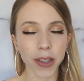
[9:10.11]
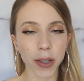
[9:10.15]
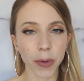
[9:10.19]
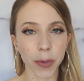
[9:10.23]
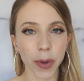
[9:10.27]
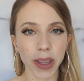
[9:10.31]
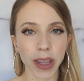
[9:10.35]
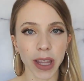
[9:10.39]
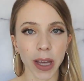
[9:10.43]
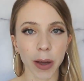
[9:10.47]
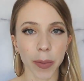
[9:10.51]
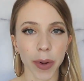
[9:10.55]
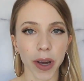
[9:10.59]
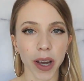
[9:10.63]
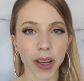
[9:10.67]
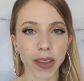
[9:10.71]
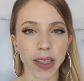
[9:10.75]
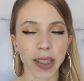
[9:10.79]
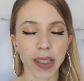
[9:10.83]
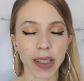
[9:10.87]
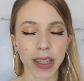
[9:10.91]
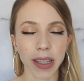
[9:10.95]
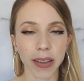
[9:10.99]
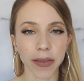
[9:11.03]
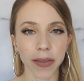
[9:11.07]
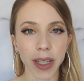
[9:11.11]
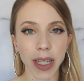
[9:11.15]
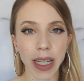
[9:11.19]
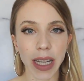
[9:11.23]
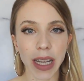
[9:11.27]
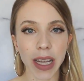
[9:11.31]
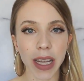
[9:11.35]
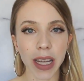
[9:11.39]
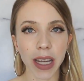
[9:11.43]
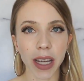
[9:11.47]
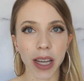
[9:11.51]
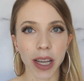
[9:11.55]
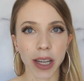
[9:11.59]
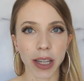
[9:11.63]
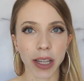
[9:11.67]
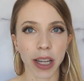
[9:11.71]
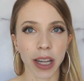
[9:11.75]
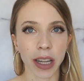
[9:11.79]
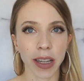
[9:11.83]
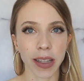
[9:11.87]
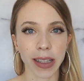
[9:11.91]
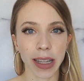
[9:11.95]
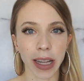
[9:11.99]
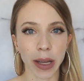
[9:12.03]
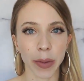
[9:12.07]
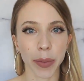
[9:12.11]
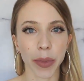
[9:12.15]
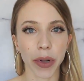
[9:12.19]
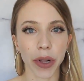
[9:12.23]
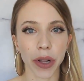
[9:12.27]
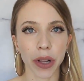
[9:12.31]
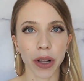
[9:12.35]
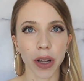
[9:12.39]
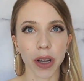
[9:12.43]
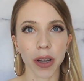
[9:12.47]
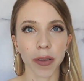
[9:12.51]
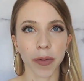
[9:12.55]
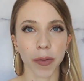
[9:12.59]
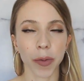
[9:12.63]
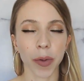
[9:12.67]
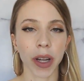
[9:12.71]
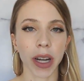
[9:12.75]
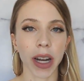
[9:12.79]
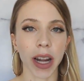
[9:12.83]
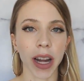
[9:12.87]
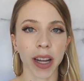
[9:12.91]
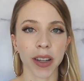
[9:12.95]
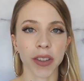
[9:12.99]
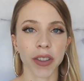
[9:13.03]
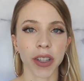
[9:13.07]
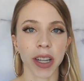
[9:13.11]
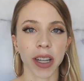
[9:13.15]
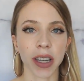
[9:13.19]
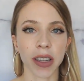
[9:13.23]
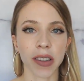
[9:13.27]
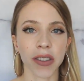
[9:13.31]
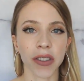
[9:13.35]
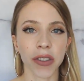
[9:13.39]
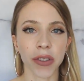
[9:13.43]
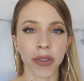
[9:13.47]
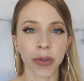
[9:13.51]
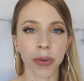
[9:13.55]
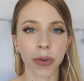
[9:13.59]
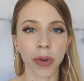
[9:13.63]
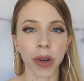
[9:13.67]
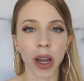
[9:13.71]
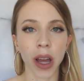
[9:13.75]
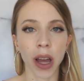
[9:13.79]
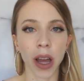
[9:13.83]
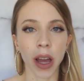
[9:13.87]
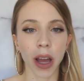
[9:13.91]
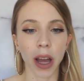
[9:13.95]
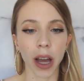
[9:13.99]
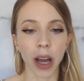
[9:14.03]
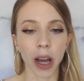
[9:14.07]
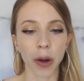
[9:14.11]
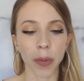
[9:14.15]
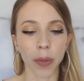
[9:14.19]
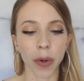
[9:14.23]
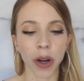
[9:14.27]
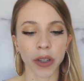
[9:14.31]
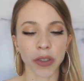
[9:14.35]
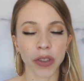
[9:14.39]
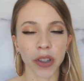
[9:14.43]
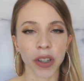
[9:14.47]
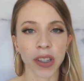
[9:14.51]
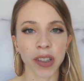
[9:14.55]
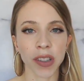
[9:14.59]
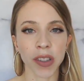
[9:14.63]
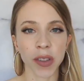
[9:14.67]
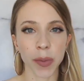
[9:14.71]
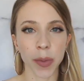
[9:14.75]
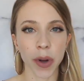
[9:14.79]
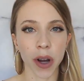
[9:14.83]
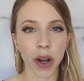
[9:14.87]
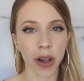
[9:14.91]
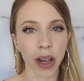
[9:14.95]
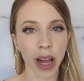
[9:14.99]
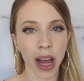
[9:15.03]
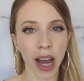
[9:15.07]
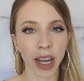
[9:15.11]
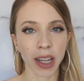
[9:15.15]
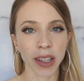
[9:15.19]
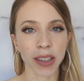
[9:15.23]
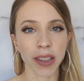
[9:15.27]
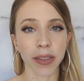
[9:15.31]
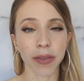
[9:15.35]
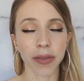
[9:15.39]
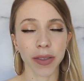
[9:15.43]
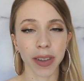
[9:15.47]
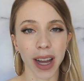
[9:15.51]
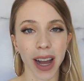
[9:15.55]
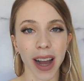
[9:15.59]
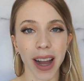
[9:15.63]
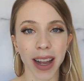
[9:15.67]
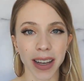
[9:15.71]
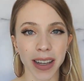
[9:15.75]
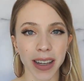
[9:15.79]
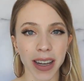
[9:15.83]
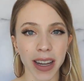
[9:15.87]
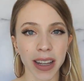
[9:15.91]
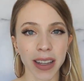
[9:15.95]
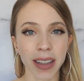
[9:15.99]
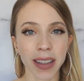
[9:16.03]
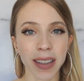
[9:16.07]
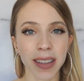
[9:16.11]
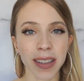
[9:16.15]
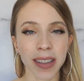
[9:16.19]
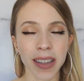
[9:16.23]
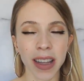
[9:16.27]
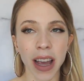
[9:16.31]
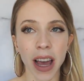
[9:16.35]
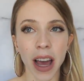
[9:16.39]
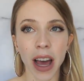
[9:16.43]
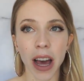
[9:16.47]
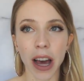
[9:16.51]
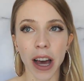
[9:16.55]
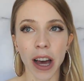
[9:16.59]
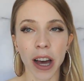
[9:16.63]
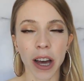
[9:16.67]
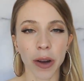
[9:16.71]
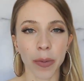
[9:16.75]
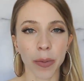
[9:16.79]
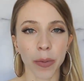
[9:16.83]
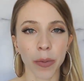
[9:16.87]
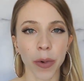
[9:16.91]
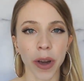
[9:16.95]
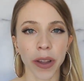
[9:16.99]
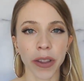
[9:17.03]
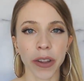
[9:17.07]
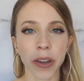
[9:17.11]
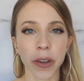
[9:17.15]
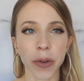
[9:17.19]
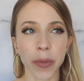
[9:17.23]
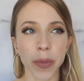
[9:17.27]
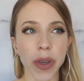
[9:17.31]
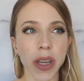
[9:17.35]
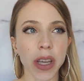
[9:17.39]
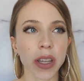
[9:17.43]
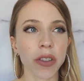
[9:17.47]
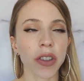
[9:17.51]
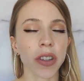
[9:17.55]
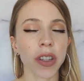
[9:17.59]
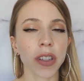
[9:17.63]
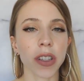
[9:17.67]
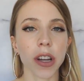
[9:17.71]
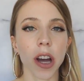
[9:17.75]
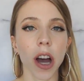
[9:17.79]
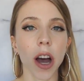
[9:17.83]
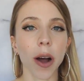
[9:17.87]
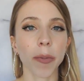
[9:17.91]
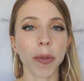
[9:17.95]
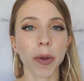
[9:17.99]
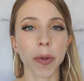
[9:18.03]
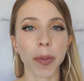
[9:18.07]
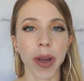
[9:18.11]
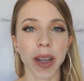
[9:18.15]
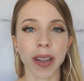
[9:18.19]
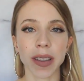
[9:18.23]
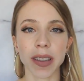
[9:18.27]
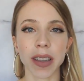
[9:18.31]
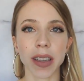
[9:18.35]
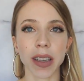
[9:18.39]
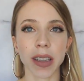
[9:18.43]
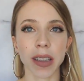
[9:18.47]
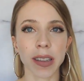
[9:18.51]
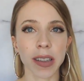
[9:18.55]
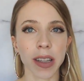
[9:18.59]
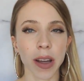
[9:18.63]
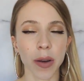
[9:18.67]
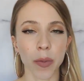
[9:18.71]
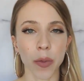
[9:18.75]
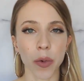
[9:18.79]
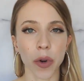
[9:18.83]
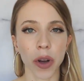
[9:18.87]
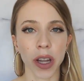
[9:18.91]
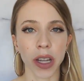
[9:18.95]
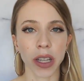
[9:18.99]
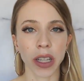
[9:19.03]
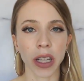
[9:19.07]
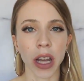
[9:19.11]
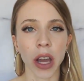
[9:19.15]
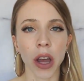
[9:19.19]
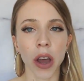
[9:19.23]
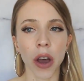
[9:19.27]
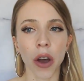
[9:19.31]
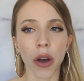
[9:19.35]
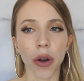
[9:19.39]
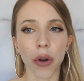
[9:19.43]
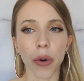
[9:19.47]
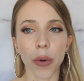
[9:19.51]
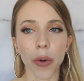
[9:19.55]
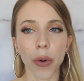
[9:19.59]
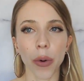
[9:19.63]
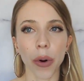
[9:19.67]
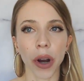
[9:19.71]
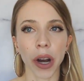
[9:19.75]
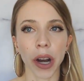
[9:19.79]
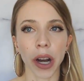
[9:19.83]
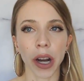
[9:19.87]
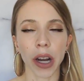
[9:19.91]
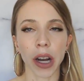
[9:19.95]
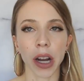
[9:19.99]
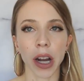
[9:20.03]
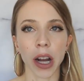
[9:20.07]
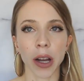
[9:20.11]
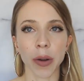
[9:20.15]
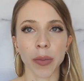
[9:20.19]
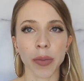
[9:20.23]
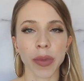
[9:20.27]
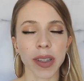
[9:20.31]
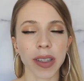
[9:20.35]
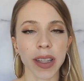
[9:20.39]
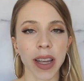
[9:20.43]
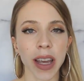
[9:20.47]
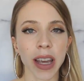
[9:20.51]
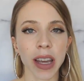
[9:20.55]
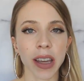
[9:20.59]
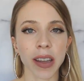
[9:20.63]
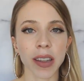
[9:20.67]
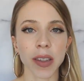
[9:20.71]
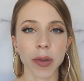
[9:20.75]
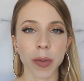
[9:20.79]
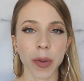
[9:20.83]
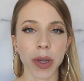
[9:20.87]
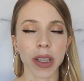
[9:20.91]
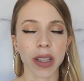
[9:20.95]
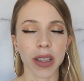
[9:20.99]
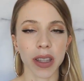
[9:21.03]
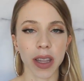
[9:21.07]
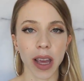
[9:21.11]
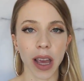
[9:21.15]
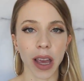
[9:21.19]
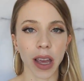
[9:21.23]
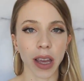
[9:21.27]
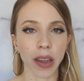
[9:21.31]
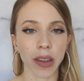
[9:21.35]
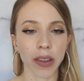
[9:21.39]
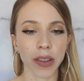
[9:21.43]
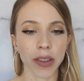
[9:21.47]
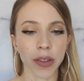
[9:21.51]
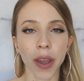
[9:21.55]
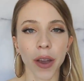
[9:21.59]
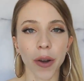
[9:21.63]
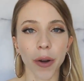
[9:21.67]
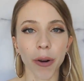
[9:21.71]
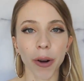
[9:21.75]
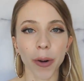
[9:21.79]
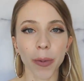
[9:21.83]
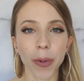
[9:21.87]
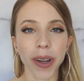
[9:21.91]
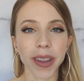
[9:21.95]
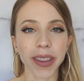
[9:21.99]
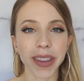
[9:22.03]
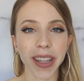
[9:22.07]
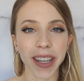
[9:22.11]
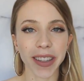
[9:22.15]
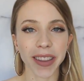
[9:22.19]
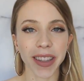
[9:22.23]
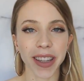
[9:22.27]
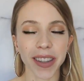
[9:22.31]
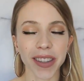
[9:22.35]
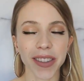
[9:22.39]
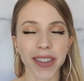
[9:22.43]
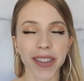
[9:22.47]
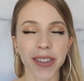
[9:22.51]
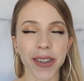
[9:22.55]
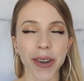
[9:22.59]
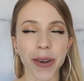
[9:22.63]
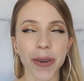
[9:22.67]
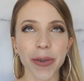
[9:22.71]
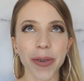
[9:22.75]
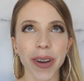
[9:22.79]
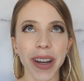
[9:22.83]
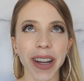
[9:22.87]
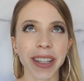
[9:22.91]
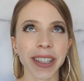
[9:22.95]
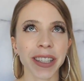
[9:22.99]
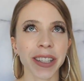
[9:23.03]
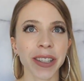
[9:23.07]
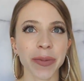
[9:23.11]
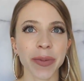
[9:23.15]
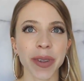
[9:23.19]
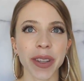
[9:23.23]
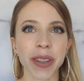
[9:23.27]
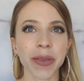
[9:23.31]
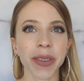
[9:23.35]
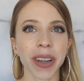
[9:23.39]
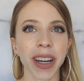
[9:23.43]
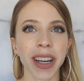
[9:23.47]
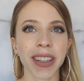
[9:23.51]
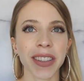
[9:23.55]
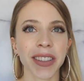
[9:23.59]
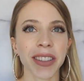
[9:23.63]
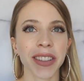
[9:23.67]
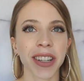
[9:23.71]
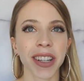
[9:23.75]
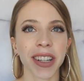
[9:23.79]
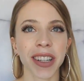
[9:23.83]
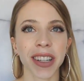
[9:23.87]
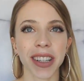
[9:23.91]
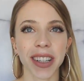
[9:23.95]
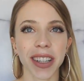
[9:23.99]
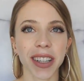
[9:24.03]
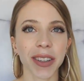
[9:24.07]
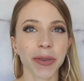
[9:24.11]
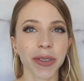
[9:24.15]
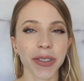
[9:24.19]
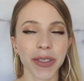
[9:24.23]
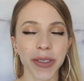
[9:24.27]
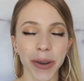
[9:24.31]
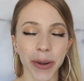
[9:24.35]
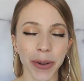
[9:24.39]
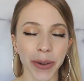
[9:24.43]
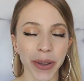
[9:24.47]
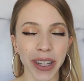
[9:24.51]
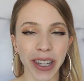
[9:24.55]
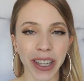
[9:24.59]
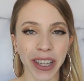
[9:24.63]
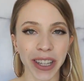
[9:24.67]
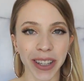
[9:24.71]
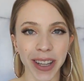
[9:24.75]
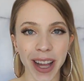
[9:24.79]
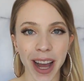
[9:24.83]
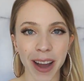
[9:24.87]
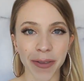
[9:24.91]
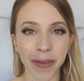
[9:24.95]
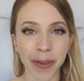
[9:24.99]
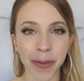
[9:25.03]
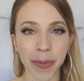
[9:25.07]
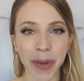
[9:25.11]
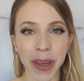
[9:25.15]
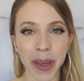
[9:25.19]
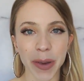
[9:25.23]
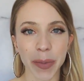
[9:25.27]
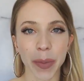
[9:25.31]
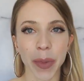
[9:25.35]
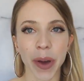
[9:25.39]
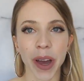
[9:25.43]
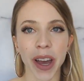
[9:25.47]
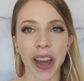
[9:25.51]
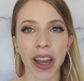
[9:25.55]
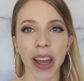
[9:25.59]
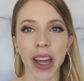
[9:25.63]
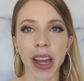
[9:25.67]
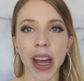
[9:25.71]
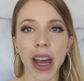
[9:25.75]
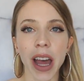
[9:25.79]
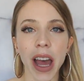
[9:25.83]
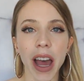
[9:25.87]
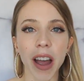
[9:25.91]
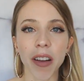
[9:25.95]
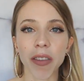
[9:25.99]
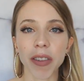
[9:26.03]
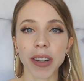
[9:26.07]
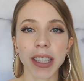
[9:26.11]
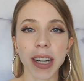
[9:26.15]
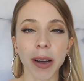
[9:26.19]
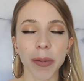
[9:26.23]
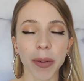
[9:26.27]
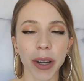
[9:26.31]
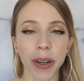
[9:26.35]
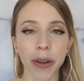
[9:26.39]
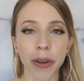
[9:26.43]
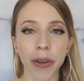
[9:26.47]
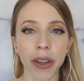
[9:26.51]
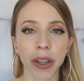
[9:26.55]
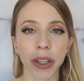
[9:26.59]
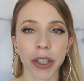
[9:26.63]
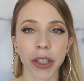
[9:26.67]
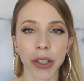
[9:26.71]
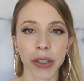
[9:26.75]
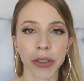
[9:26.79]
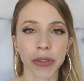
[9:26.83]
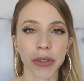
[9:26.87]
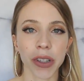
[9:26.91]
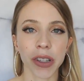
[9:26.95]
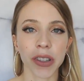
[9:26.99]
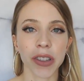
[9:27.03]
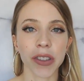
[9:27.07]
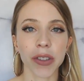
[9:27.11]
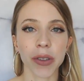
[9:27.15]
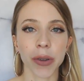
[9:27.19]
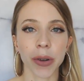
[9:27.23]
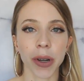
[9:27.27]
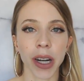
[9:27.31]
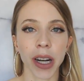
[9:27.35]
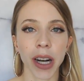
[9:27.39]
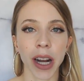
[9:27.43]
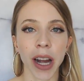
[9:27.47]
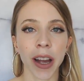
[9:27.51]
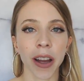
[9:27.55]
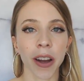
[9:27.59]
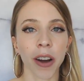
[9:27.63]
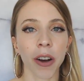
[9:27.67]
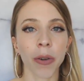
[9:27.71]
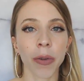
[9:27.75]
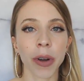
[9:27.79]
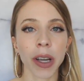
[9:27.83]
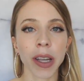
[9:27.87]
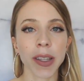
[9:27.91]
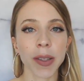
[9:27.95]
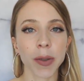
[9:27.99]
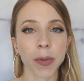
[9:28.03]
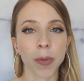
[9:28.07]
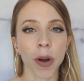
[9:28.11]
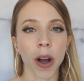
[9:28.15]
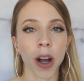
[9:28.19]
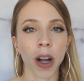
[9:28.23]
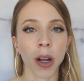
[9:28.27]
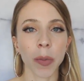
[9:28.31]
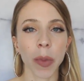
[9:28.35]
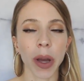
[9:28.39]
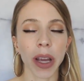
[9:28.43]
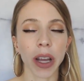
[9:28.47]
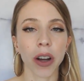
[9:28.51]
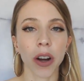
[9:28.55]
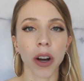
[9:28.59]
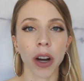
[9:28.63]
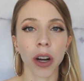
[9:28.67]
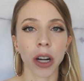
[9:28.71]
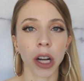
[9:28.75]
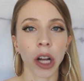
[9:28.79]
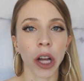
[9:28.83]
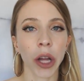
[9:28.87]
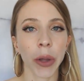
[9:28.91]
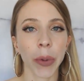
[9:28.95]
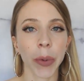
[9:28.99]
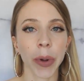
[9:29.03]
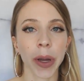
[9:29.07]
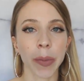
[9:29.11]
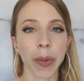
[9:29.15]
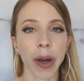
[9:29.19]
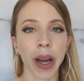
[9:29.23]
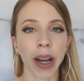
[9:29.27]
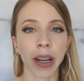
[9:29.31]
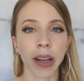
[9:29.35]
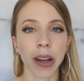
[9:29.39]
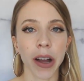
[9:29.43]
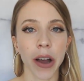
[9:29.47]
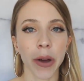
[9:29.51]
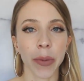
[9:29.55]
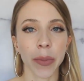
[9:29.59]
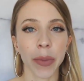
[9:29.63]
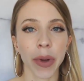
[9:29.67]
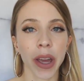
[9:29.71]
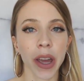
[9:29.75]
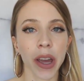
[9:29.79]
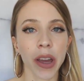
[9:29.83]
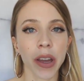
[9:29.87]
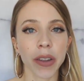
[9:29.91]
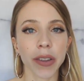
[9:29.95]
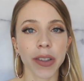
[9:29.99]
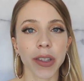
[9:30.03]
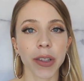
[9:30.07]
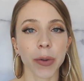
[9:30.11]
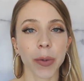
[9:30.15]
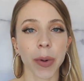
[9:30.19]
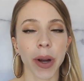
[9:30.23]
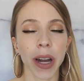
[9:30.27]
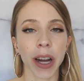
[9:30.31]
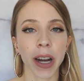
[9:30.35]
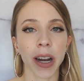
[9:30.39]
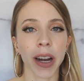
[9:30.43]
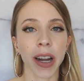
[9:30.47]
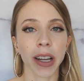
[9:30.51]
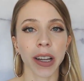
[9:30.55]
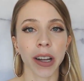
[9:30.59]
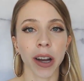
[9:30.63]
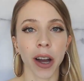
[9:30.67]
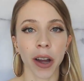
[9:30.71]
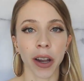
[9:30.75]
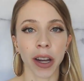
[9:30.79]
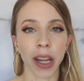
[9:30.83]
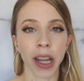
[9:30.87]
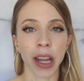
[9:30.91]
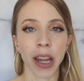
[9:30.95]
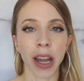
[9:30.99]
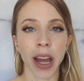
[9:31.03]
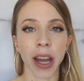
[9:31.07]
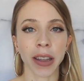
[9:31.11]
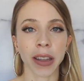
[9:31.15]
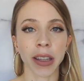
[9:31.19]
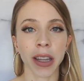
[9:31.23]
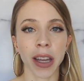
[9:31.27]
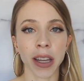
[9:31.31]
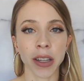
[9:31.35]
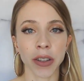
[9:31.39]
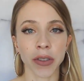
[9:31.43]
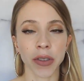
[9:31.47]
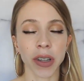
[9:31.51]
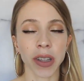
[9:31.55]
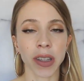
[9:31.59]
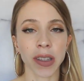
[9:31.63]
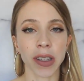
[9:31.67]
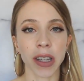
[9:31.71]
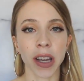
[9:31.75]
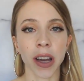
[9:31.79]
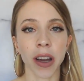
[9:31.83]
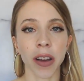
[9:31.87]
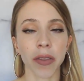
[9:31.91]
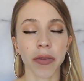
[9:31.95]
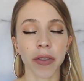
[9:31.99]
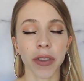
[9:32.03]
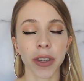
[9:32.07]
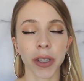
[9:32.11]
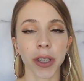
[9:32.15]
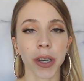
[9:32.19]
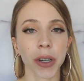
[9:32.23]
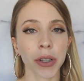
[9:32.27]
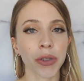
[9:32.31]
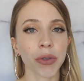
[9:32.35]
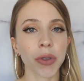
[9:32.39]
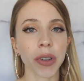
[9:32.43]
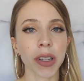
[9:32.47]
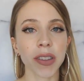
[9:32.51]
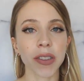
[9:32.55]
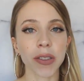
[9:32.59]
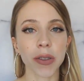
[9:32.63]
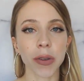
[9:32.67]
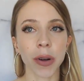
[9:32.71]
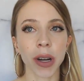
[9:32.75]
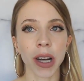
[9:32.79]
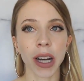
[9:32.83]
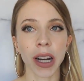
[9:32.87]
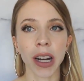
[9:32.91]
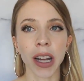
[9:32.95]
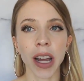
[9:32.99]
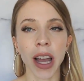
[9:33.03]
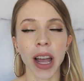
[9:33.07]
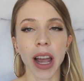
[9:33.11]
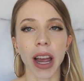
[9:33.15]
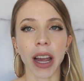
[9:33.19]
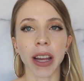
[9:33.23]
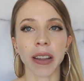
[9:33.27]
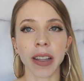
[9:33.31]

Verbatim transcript: So with that positivity, an example of what I try to do are just small acts of kindness, whether it be just complimenting someone, or saying sweet things. Or one thing that's so random, and you guys are totally gonna laugh at me, but every time I go to the grocery store, I always walk my cart all the way back up to where I got it at the entrance of the grocery store.